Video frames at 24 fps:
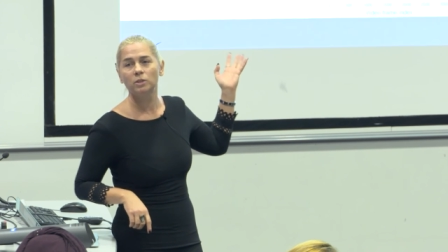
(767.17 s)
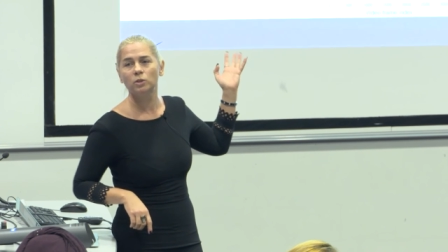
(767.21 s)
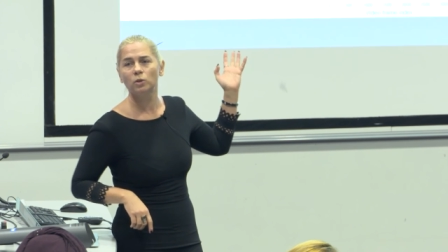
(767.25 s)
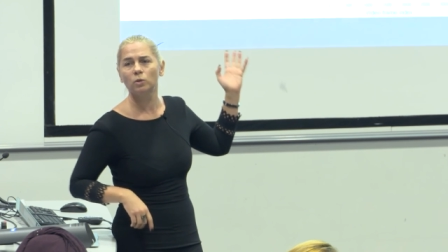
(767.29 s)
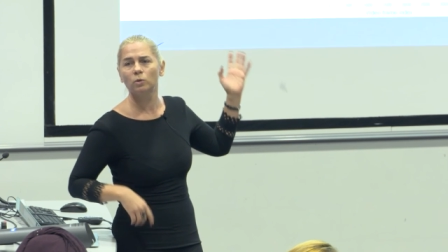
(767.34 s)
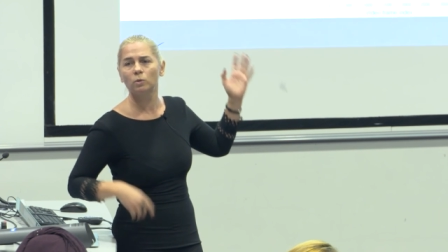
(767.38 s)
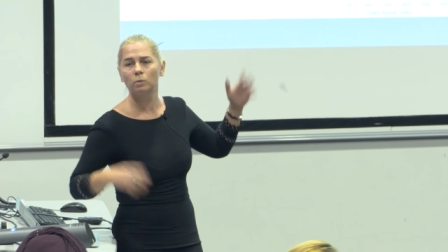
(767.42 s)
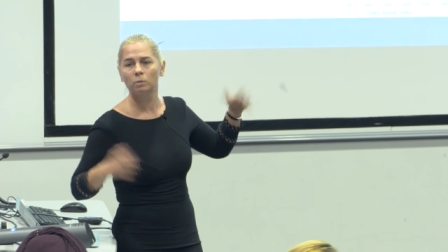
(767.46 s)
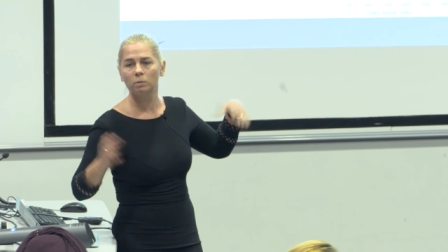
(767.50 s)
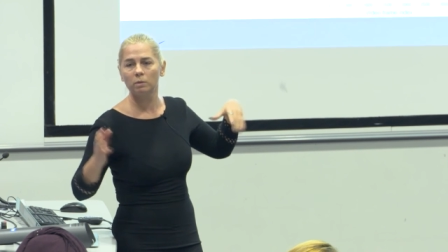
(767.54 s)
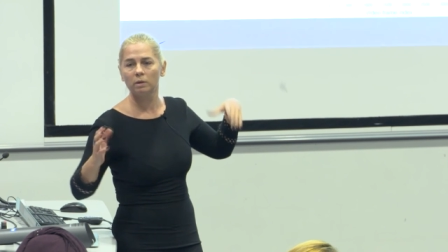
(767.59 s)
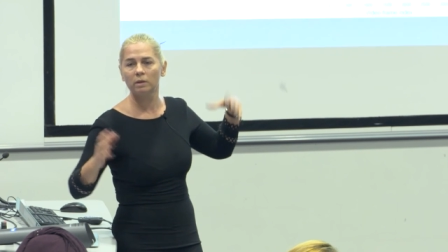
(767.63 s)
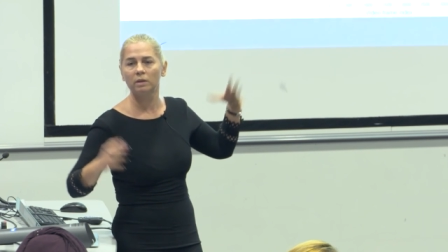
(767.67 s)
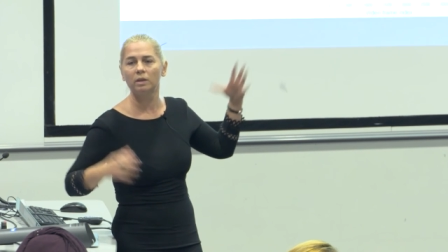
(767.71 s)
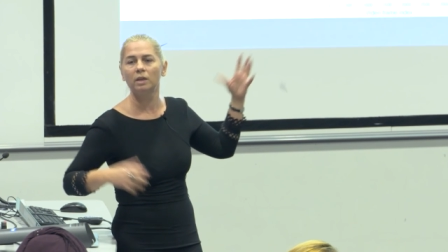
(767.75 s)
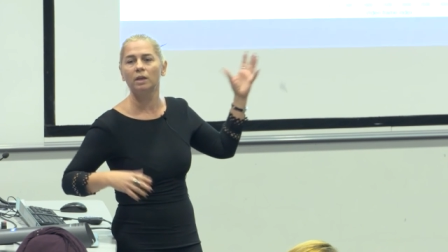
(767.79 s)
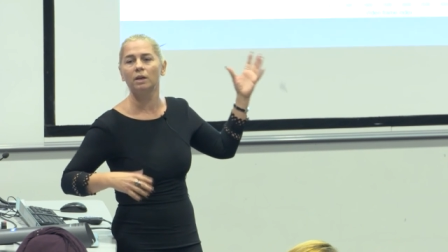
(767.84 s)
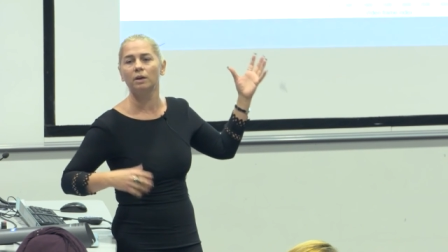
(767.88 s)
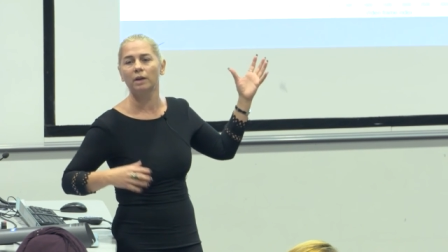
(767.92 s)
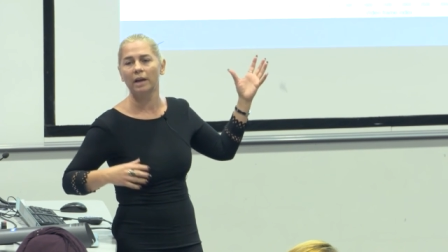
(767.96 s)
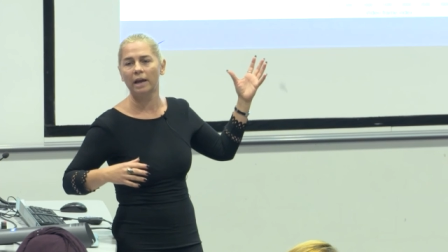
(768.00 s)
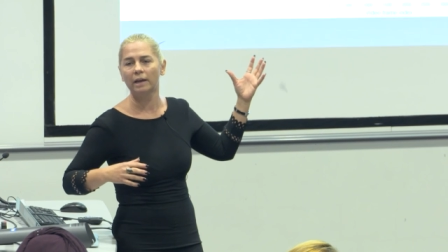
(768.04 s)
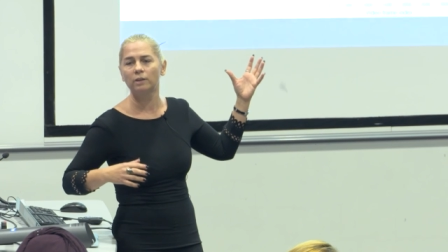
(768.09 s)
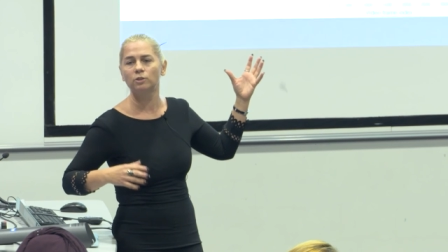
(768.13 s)
So
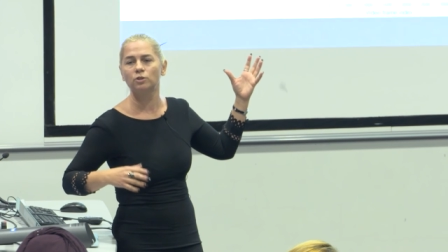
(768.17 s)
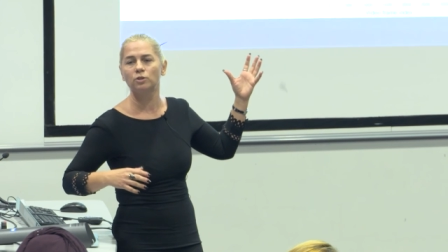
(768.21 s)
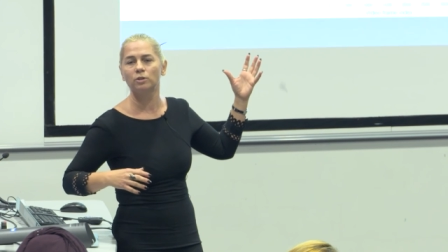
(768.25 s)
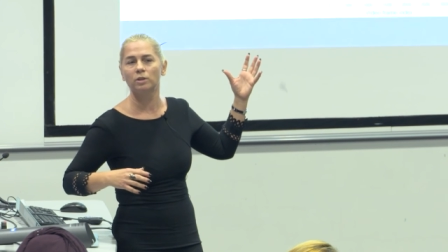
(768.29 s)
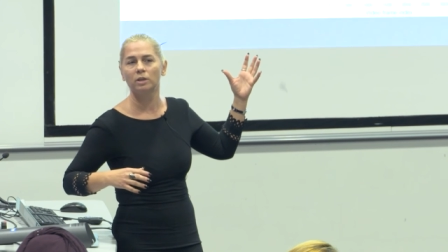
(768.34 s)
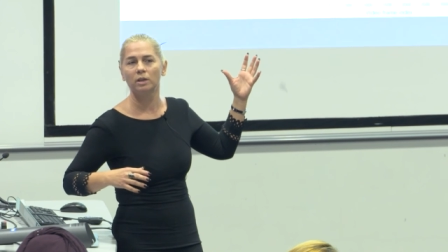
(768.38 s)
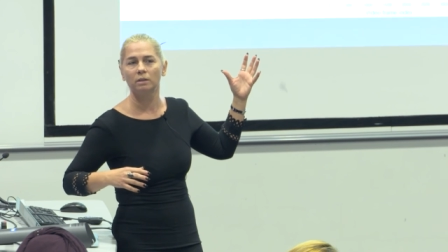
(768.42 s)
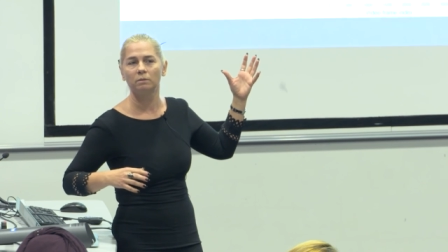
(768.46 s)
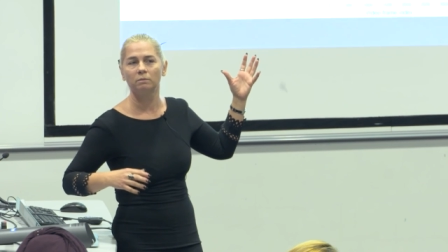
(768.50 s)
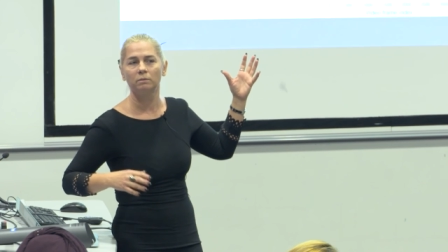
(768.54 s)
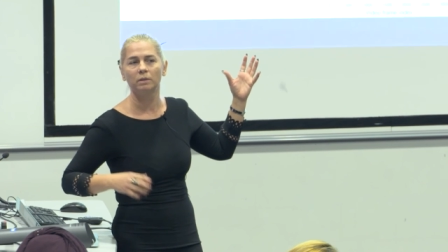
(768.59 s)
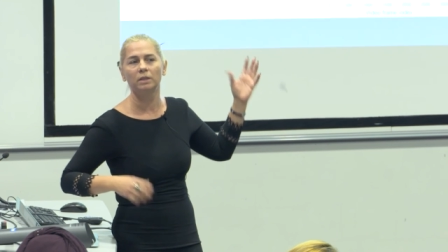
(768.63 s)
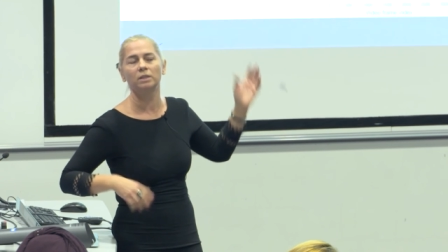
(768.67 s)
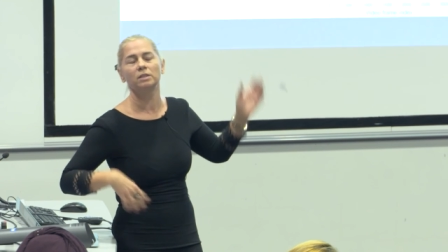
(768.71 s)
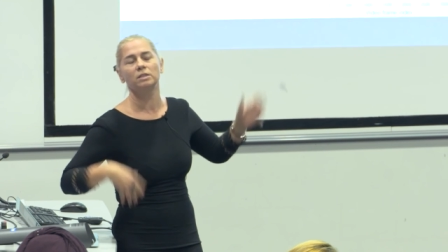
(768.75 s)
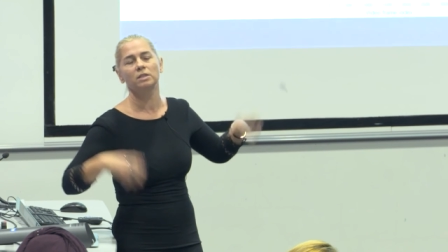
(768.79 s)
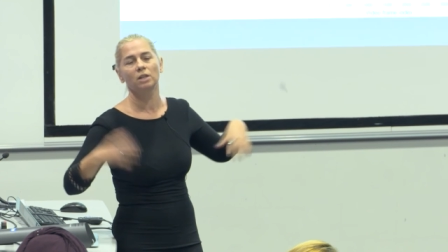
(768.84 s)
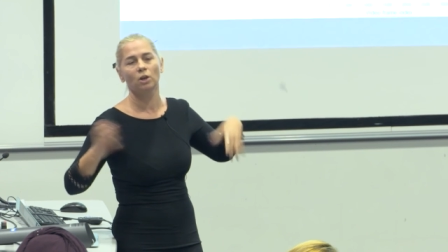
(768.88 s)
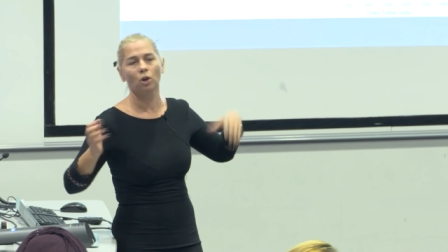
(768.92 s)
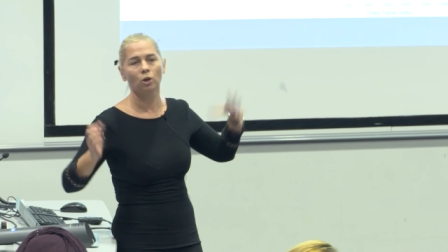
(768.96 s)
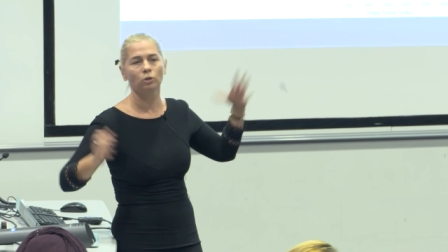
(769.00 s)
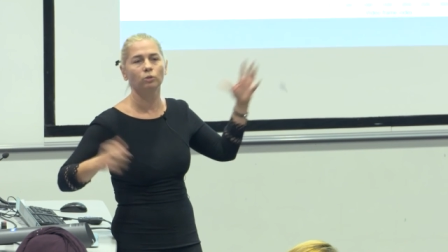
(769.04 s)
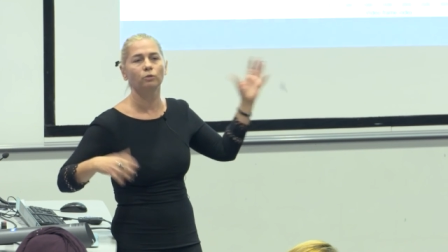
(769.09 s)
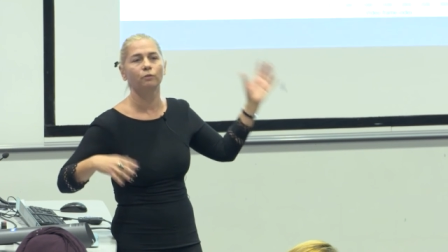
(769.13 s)
here, actually, there is
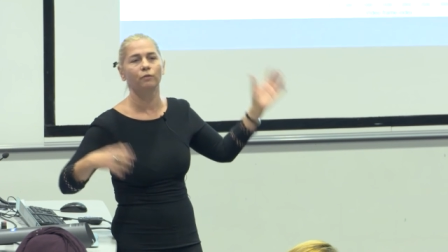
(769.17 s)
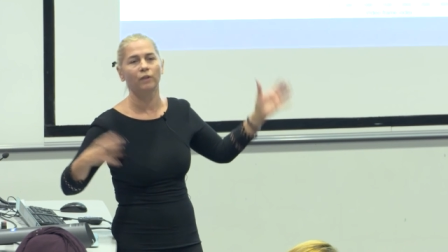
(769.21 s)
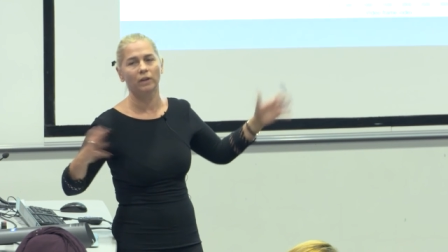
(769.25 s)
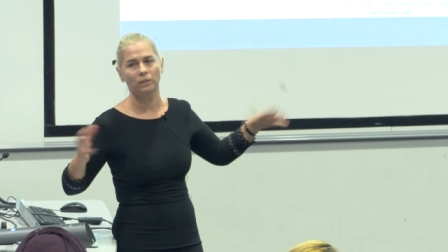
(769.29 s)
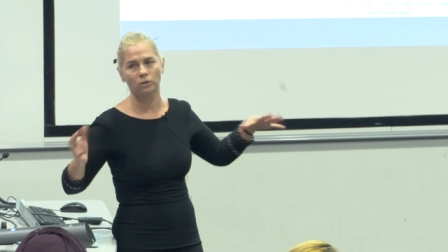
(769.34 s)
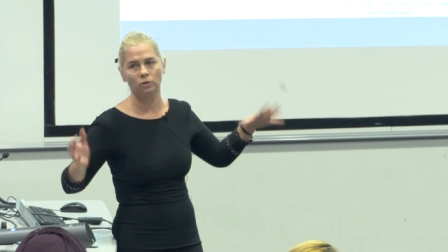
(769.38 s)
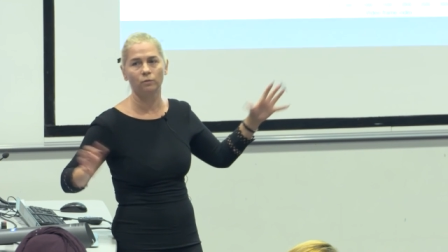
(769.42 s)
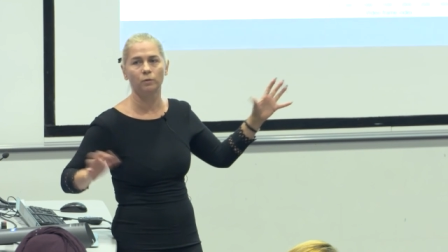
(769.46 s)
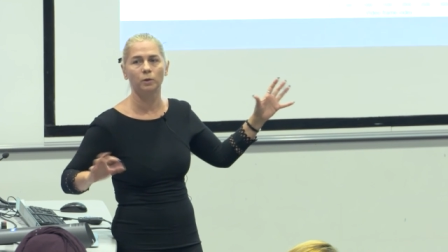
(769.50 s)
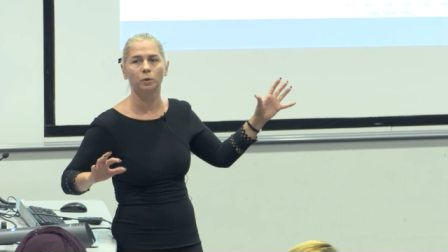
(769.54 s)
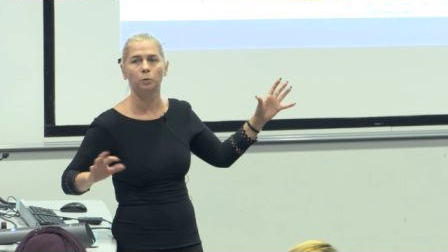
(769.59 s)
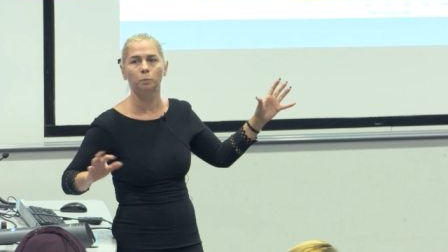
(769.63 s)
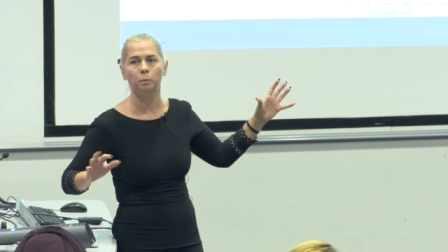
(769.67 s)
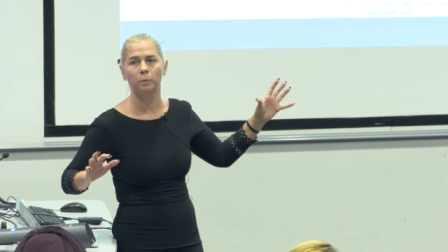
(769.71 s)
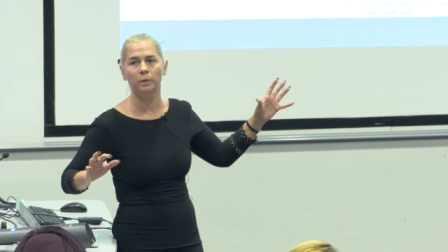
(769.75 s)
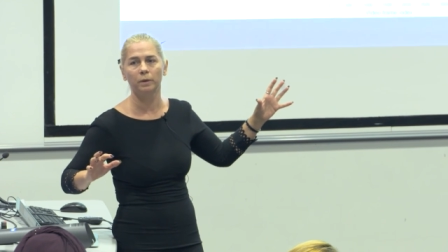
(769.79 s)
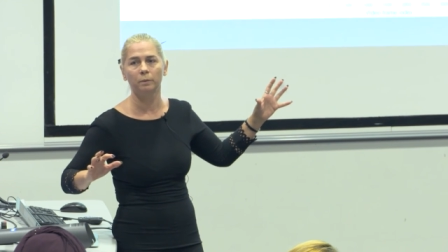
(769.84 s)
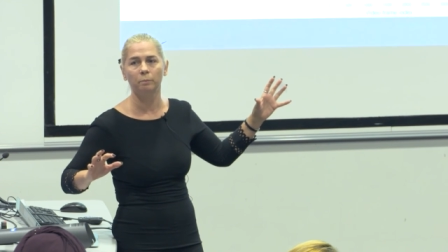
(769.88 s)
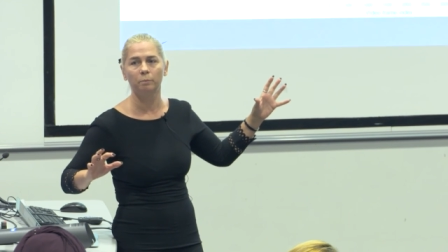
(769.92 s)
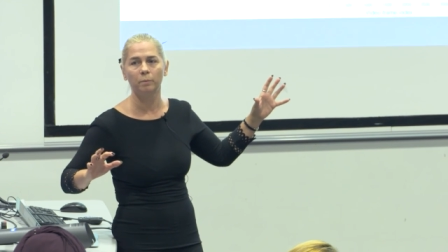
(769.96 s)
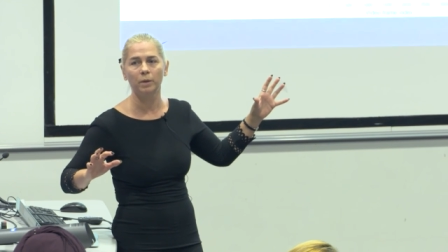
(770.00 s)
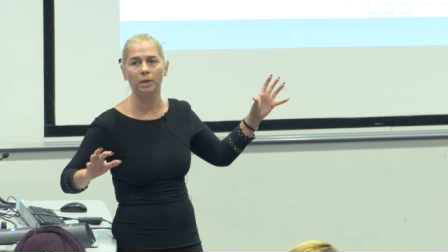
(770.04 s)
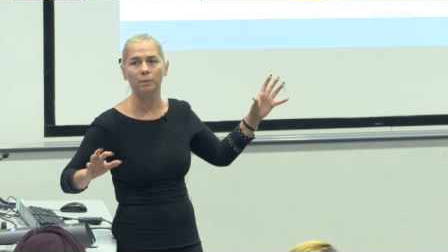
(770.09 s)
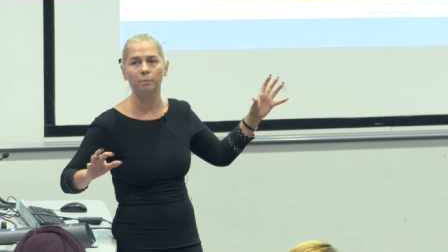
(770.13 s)
a lot of extrovert
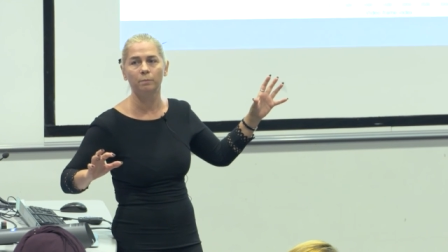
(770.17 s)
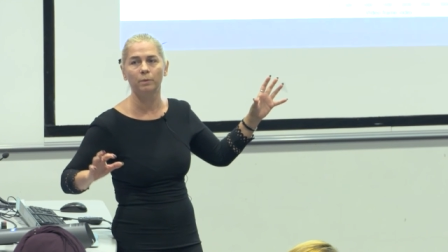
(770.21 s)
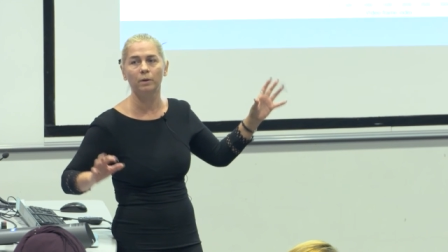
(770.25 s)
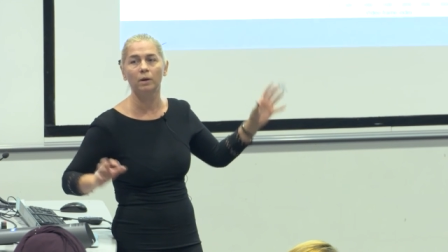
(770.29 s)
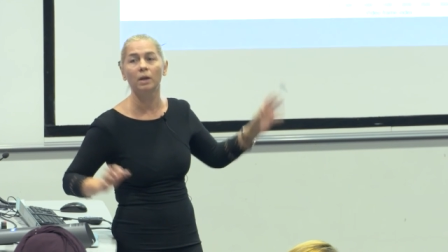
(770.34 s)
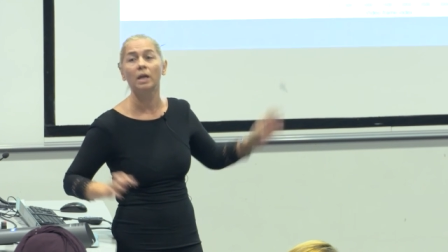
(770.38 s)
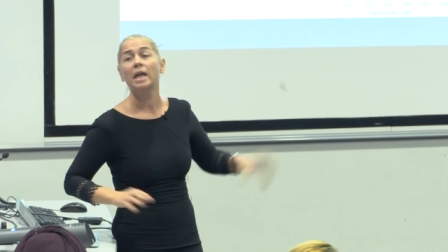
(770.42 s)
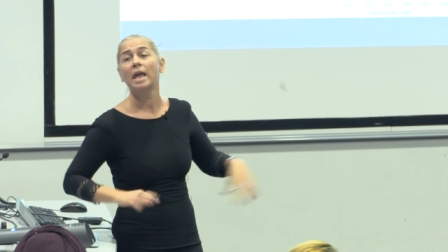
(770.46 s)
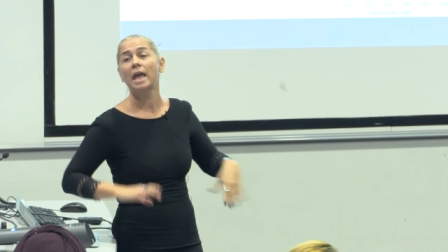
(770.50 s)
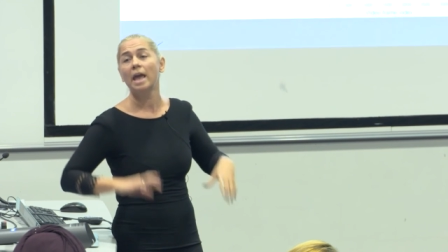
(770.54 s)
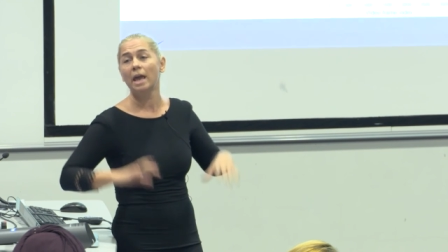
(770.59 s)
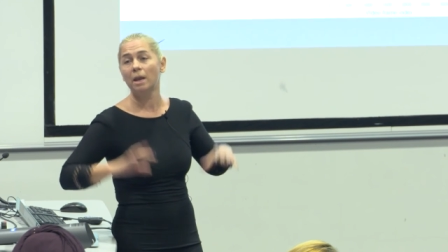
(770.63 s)
people,